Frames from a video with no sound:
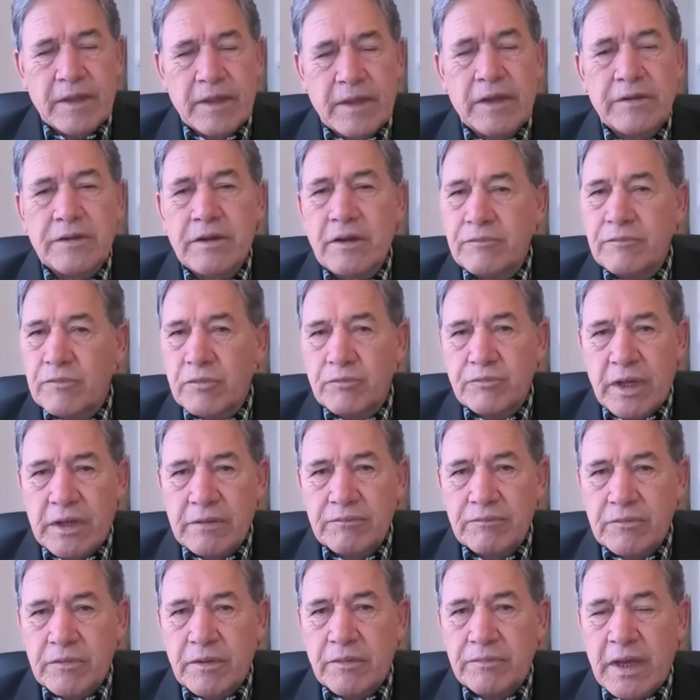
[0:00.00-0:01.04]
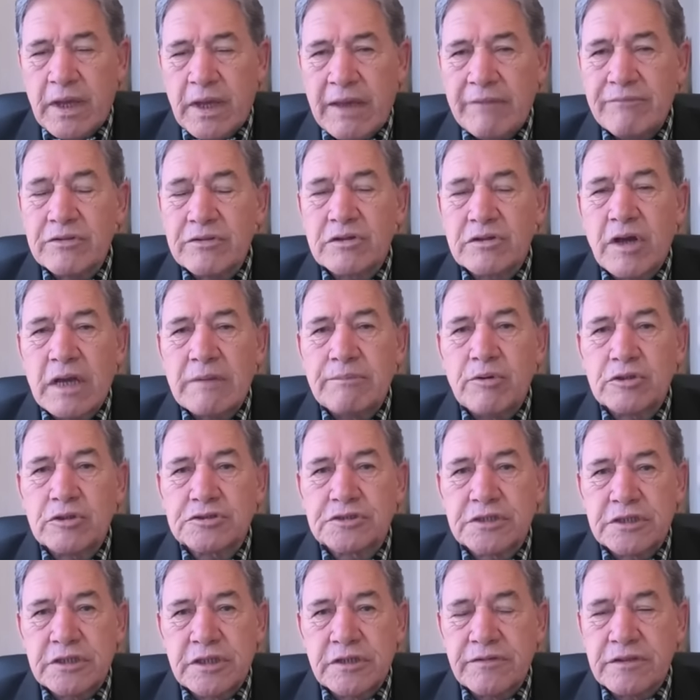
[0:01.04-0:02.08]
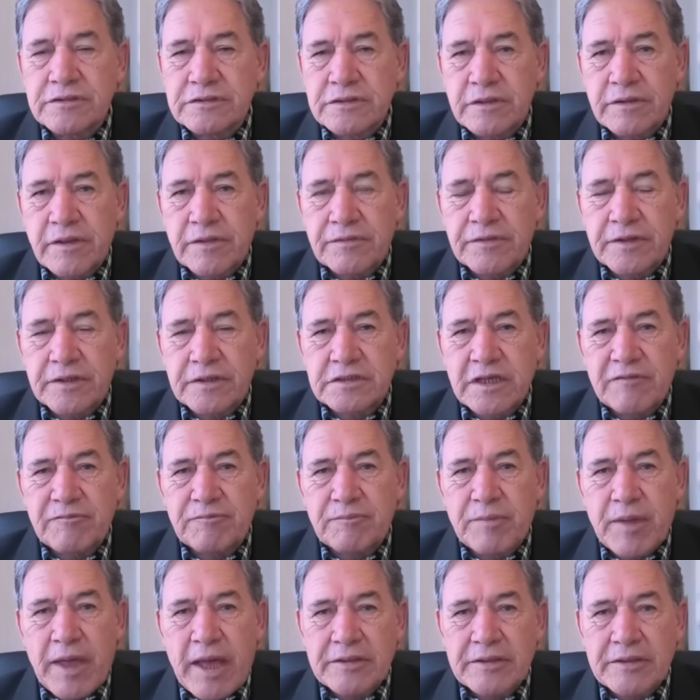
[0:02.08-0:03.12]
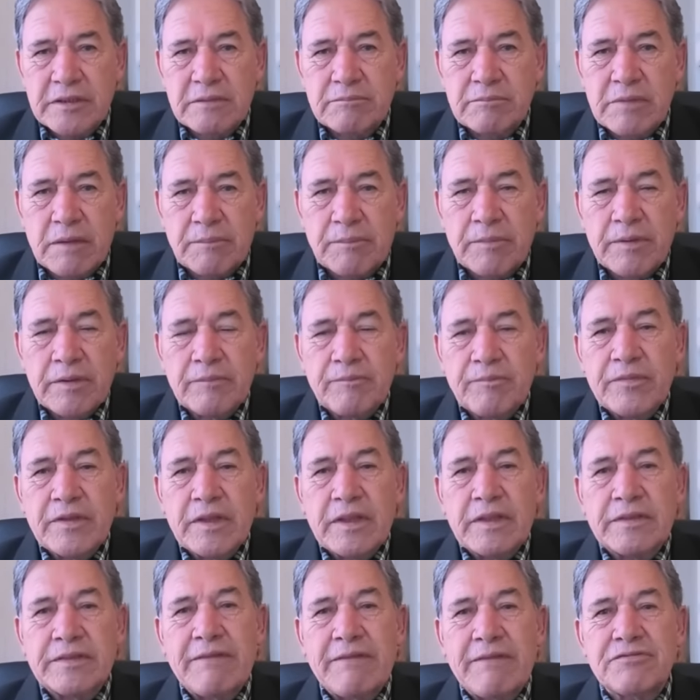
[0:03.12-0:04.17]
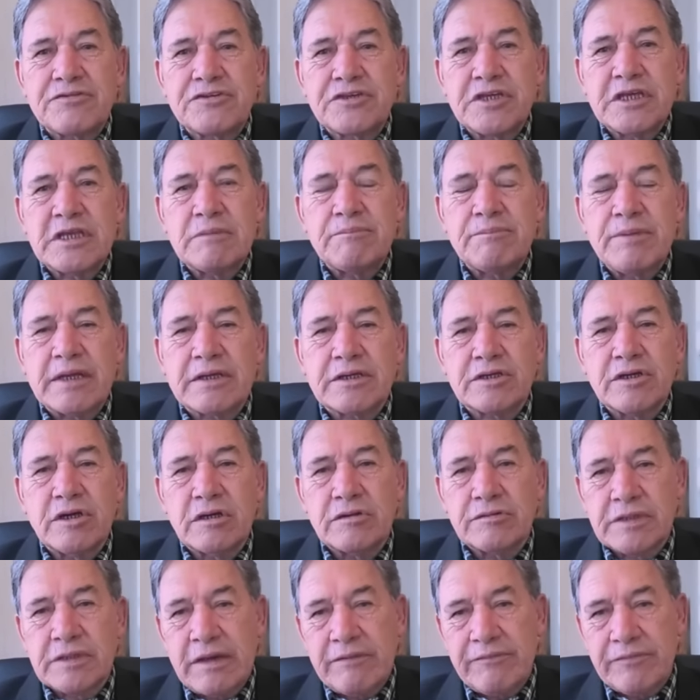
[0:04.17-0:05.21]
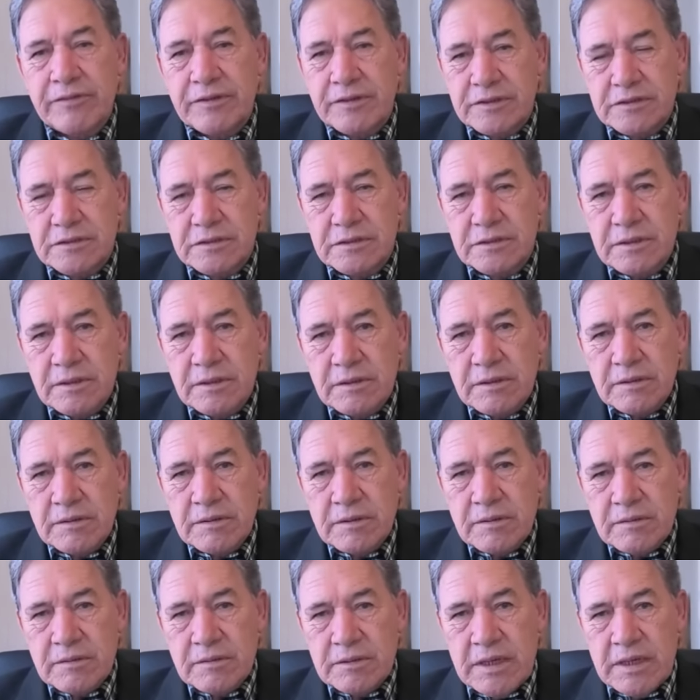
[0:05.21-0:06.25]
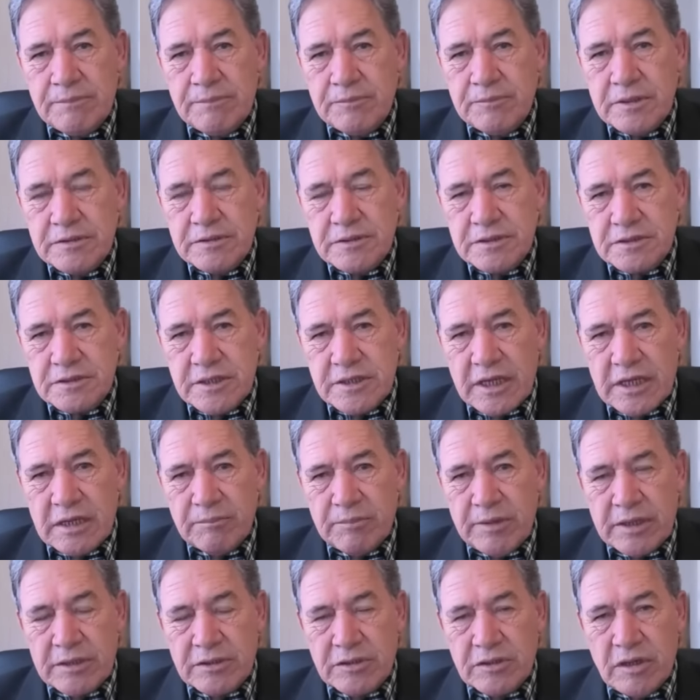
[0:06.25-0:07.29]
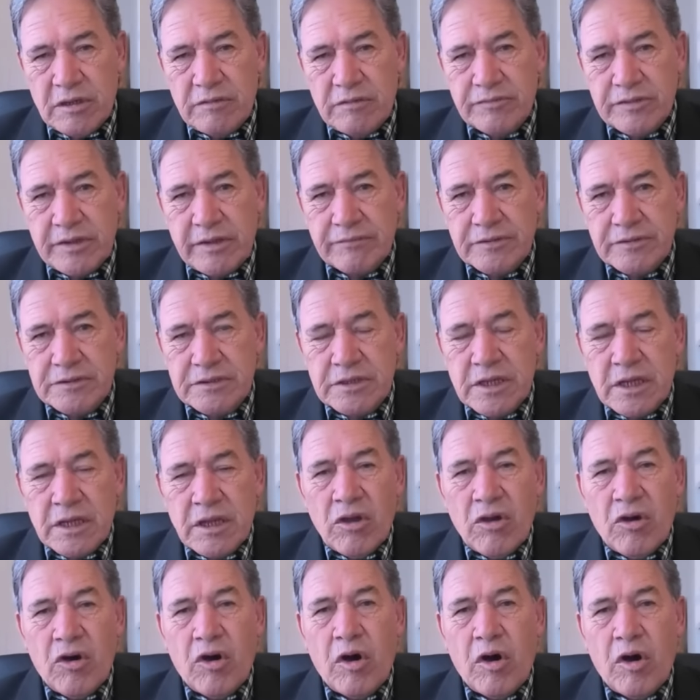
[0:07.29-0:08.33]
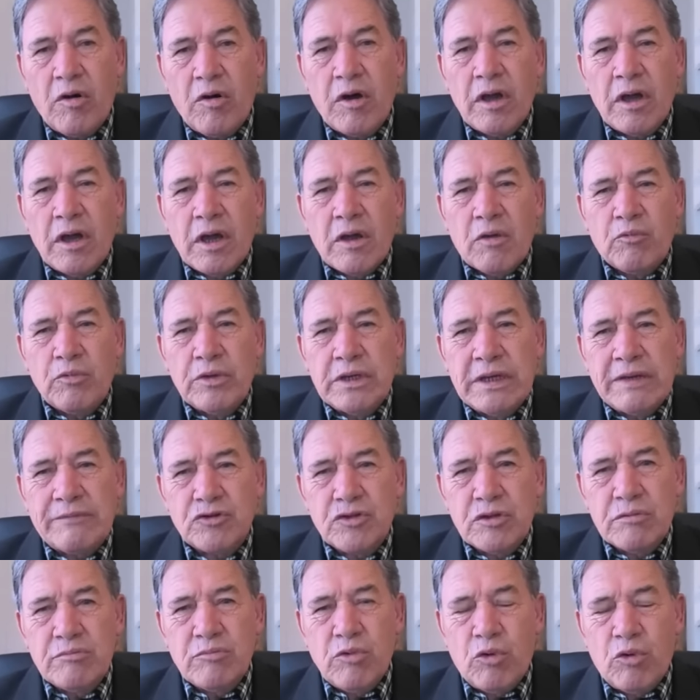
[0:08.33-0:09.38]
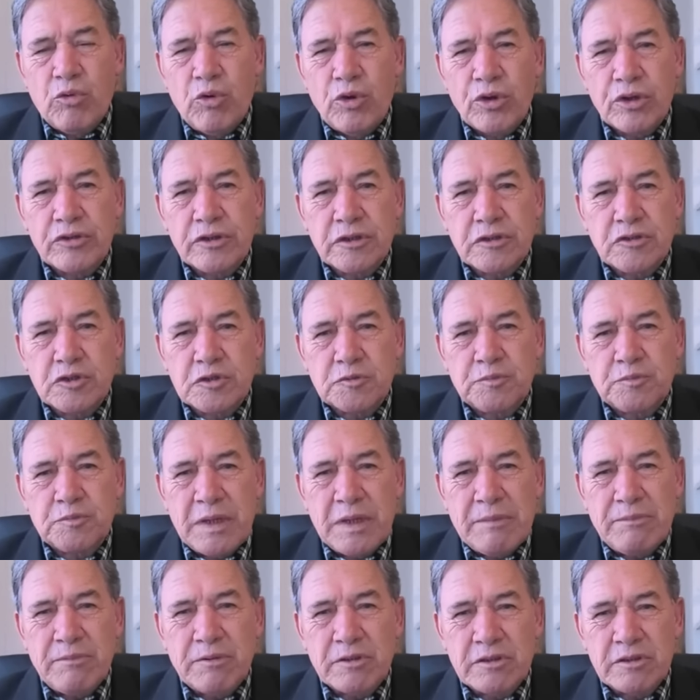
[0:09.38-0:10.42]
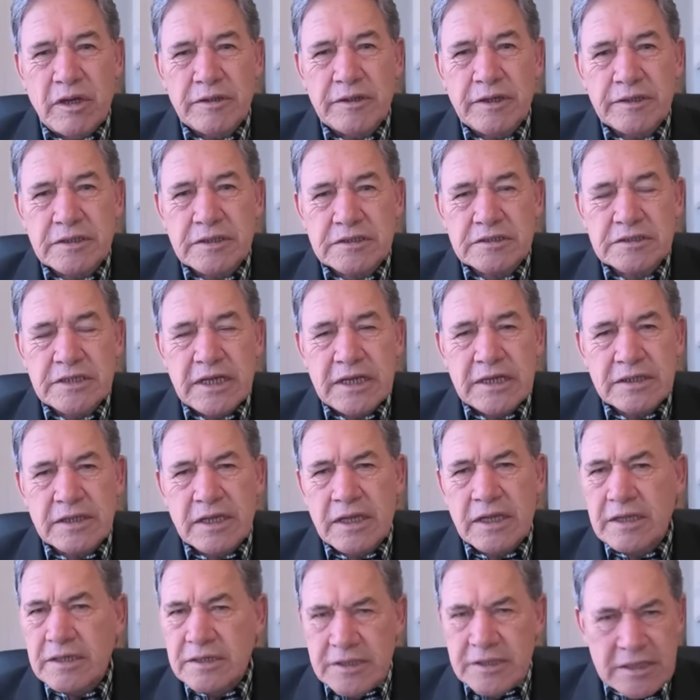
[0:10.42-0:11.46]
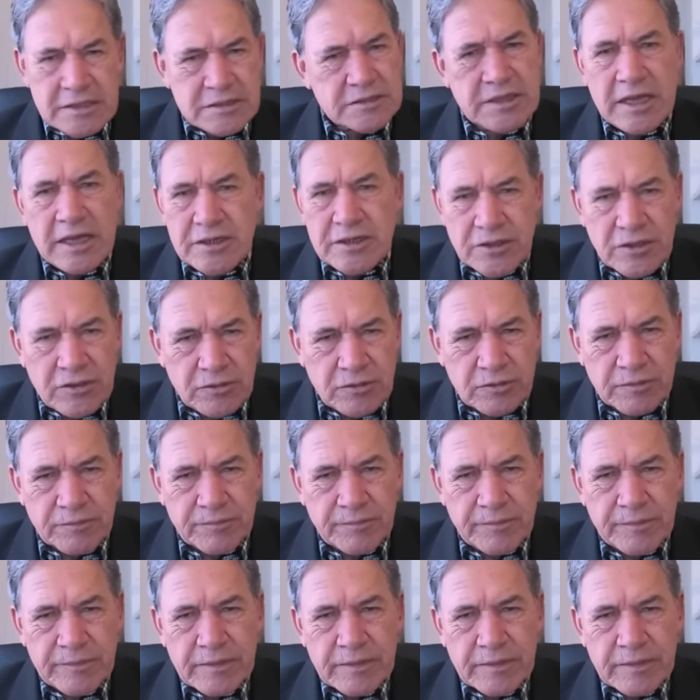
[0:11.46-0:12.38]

No, no, they, they haven't kiboshed any of those other things. They've parked them up. They've said about co-governance. Hipkins is saying about co-governance, oh, we have to do more work on it because people don't understand. Yes, they do.